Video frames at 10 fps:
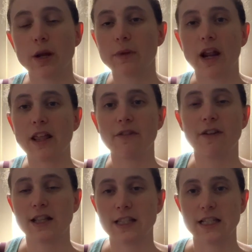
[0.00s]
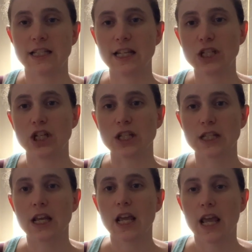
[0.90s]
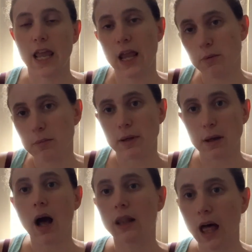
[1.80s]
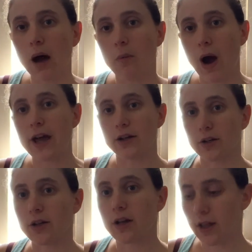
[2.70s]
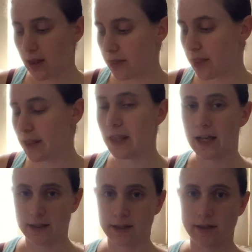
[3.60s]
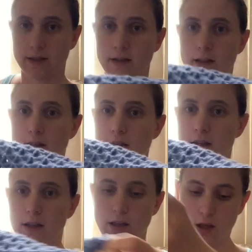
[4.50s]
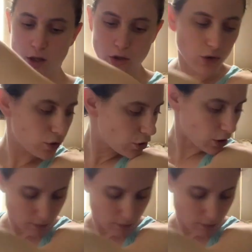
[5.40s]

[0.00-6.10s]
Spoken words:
without any of the fancy stitches, it would be a lot wider than this. So